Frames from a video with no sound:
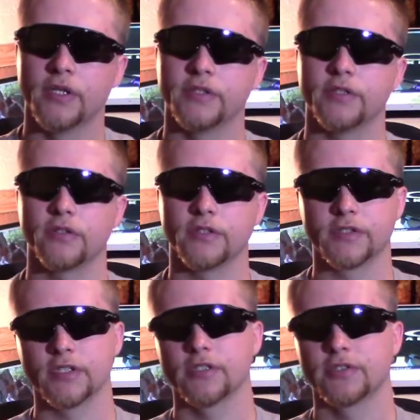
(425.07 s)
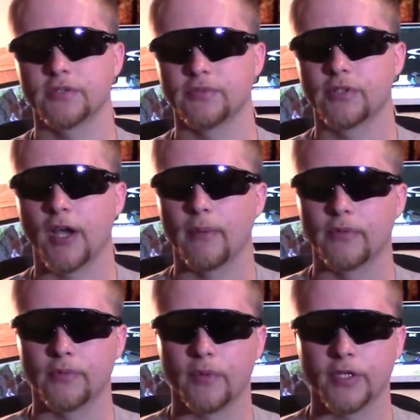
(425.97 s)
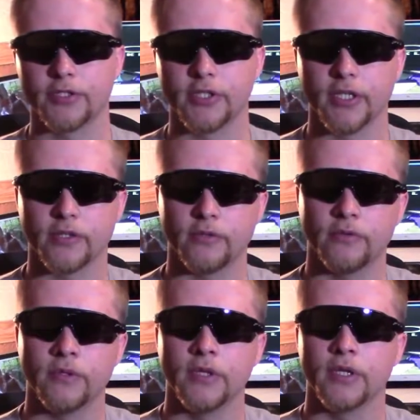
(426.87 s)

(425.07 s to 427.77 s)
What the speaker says: So consider subscribing to my channel.